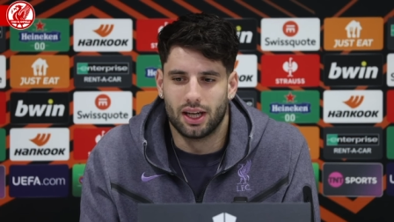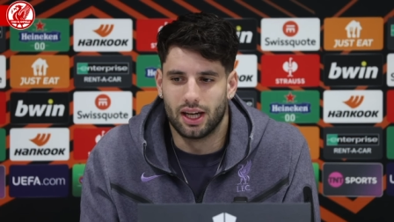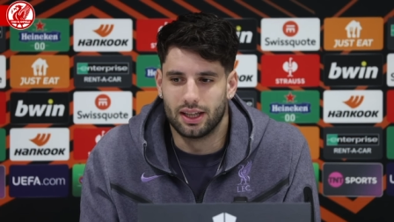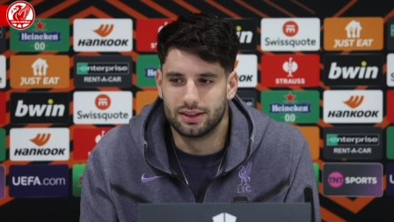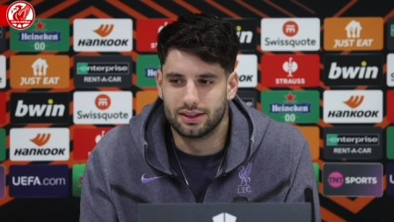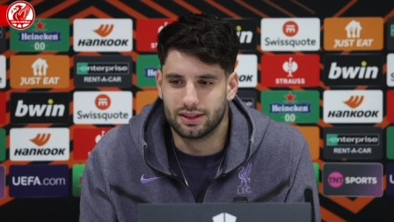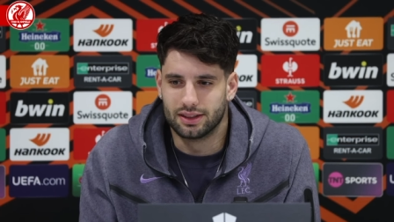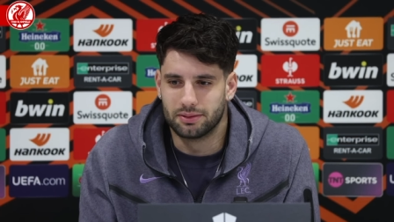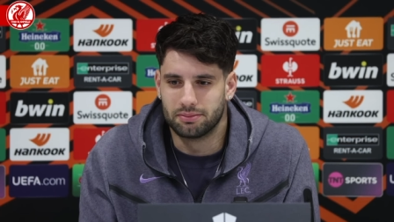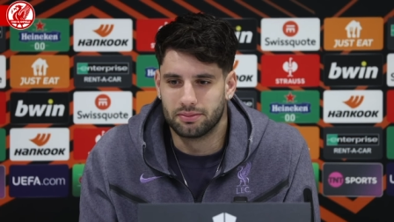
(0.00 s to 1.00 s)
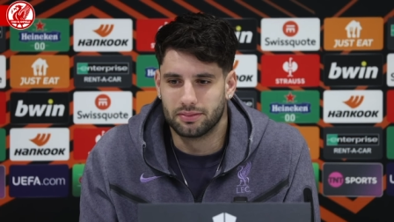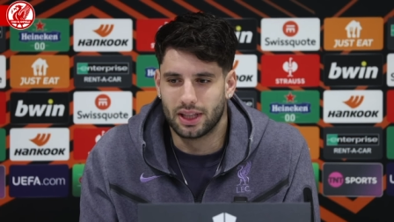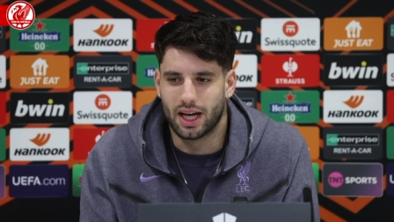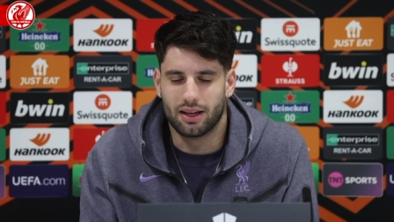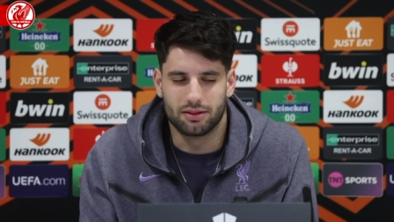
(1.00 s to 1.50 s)
and um,
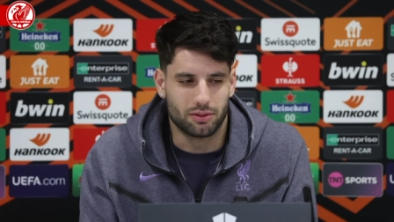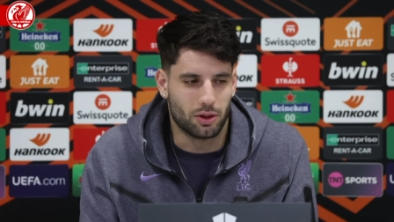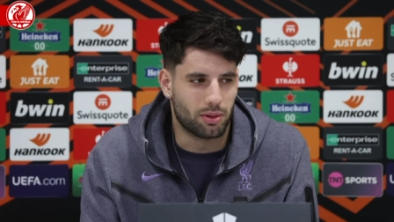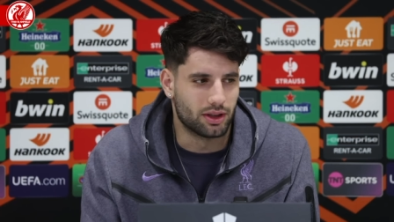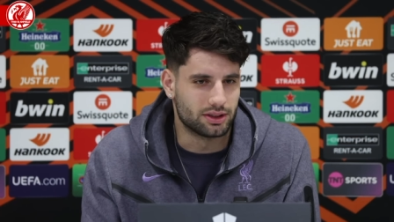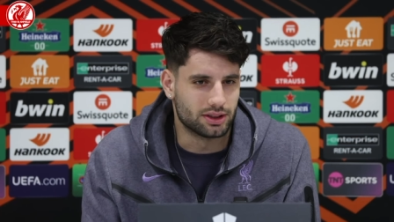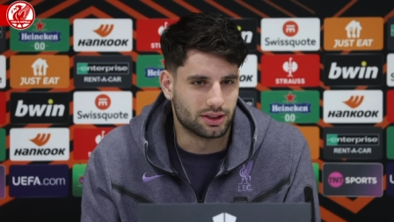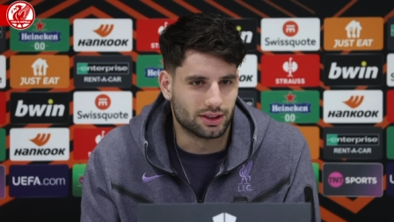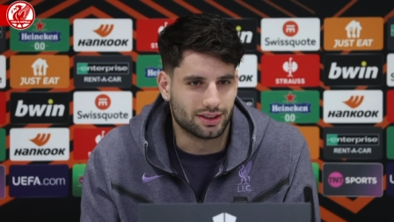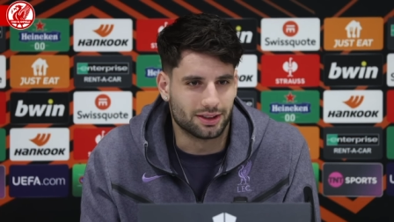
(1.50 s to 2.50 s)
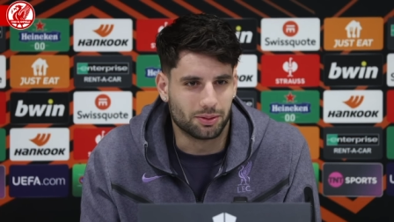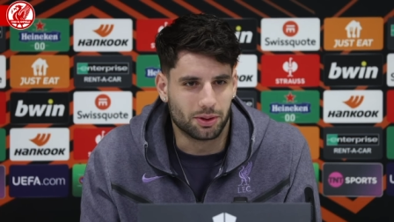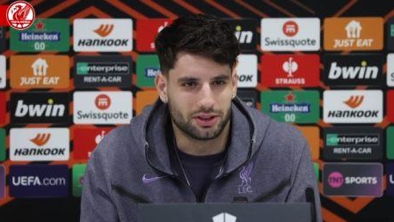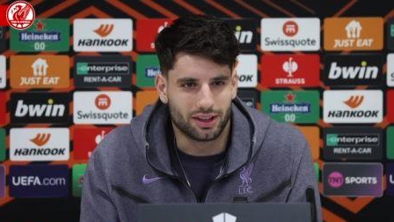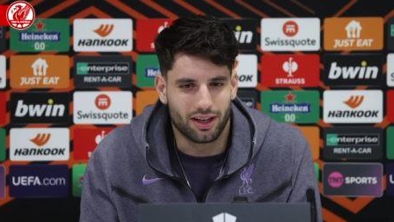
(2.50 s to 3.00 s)
yeah about the
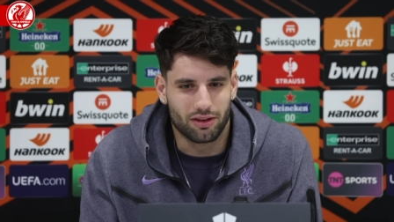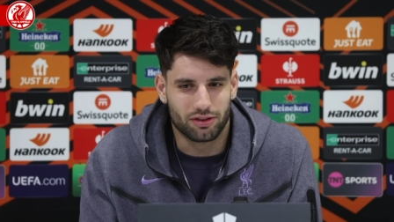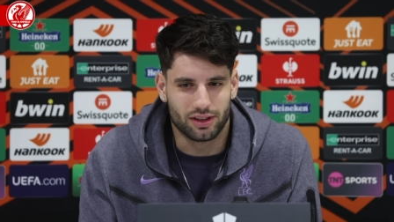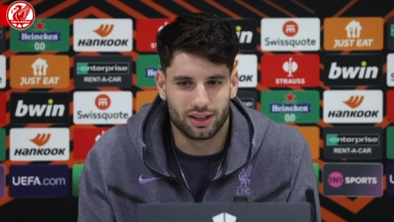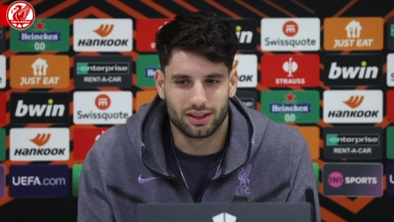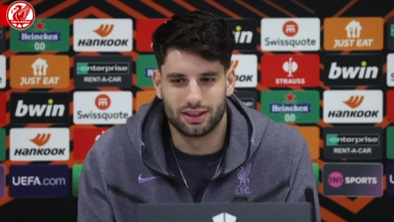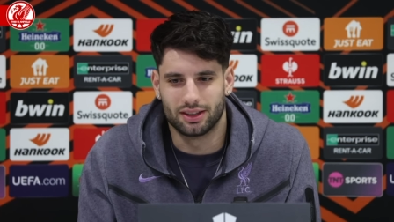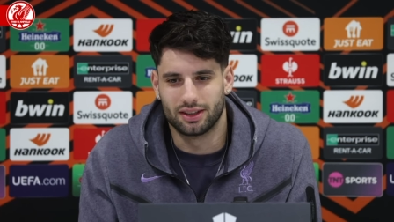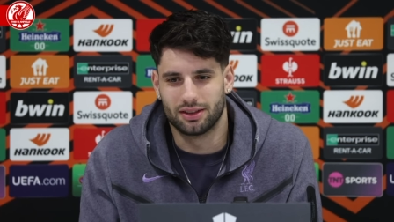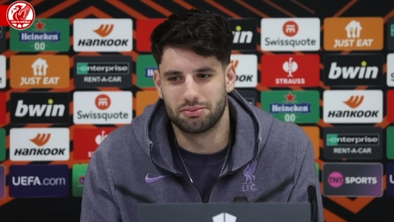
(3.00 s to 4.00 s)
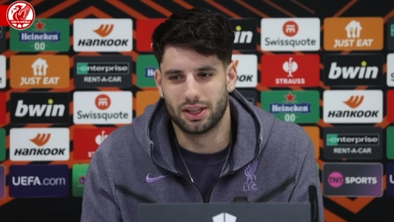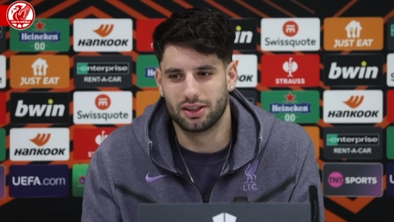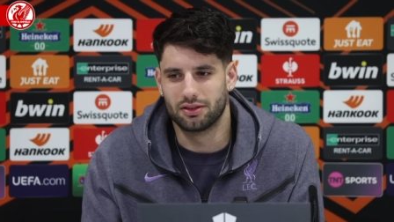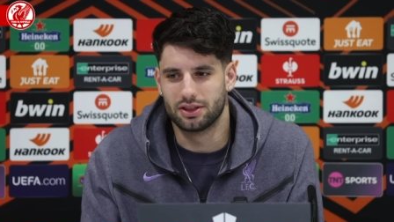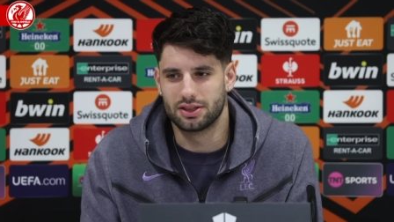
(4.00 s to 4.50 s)
about the GAFA um,
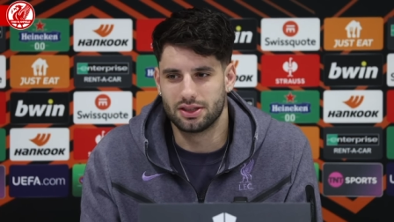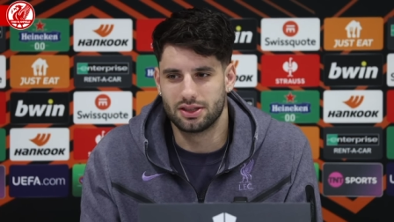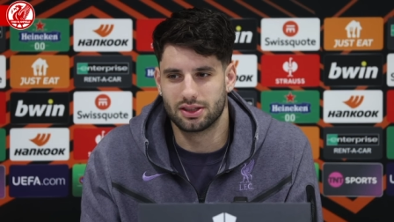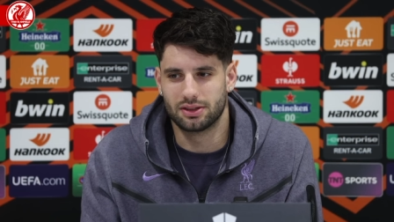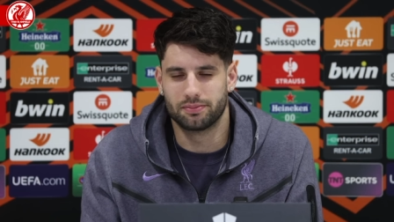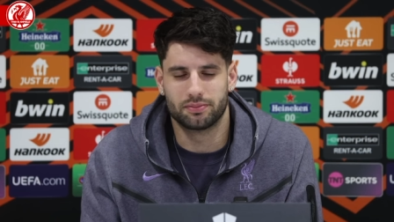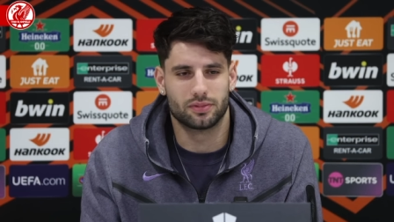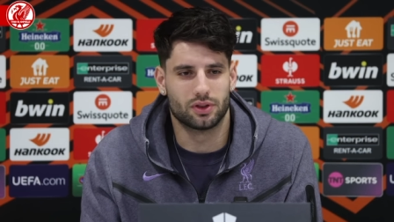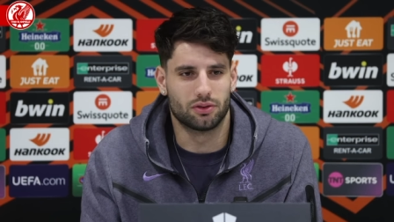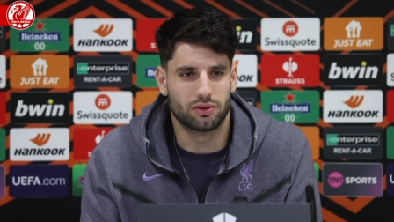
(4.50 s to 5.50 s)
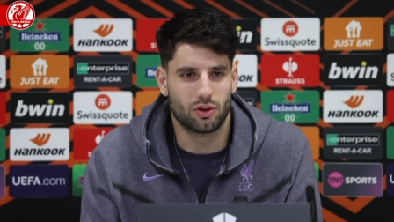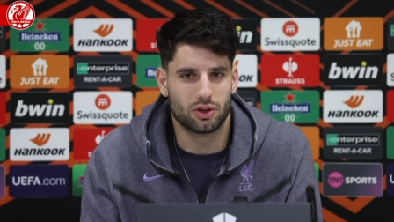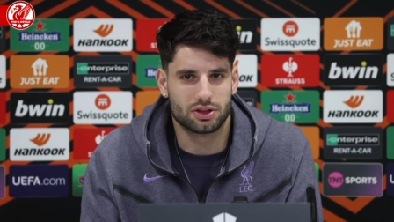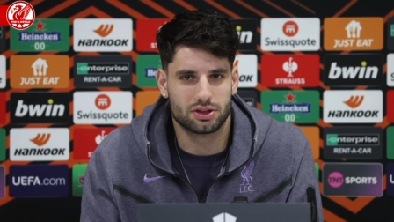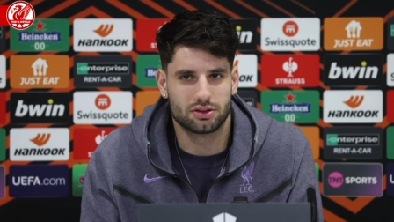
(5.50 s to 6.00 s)
end of the season of
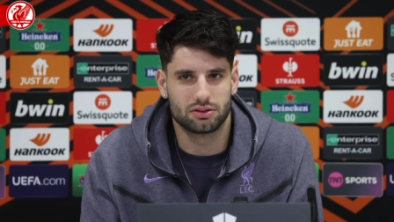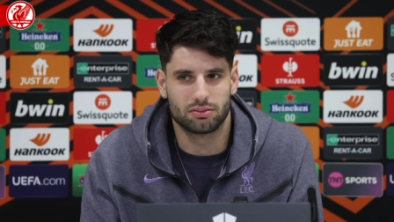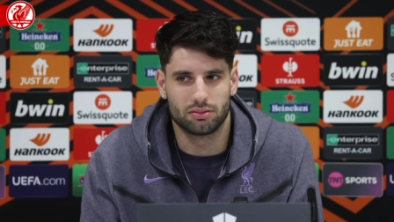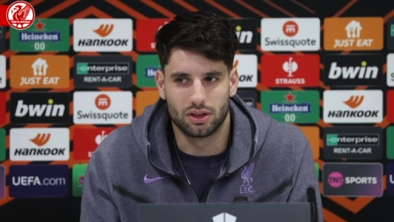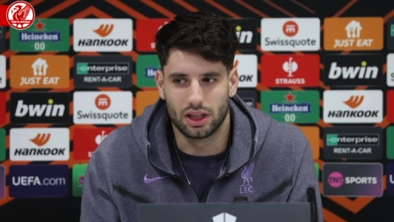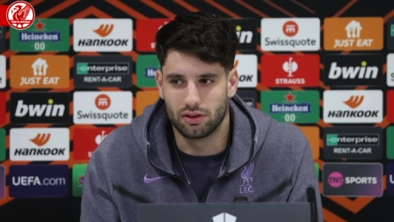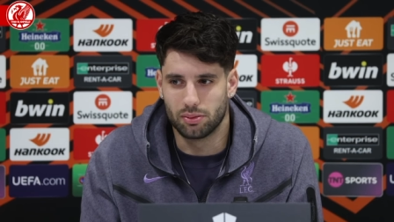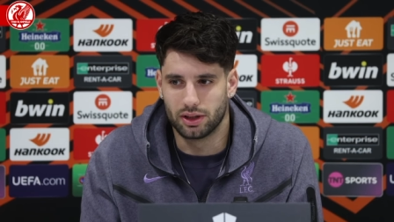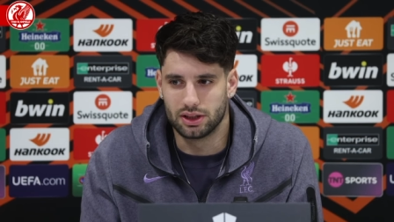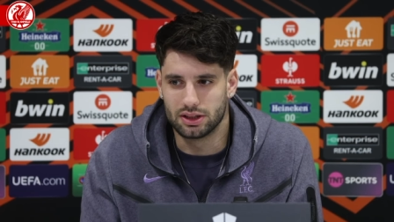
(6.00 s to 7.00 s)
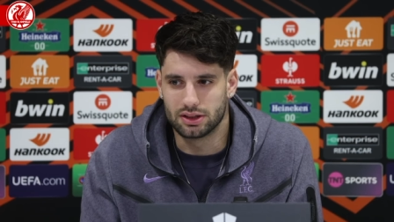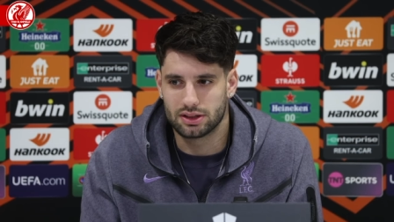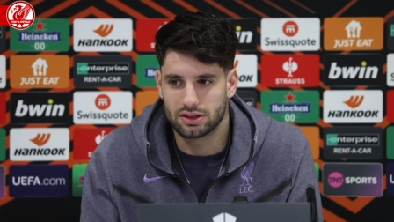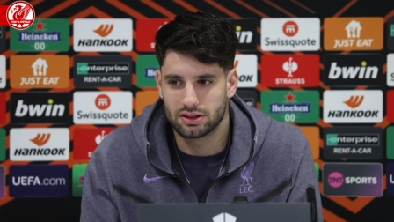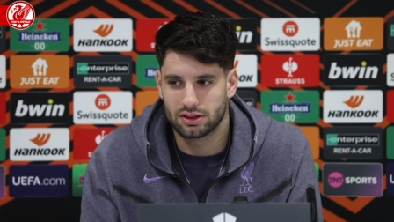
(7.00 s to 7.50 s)
course everybody
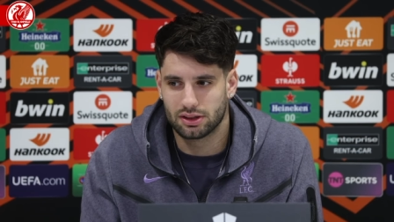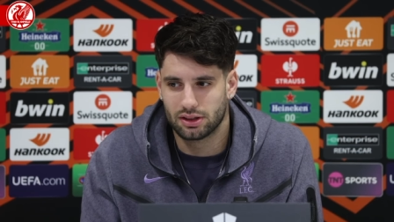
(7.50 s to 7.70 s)
is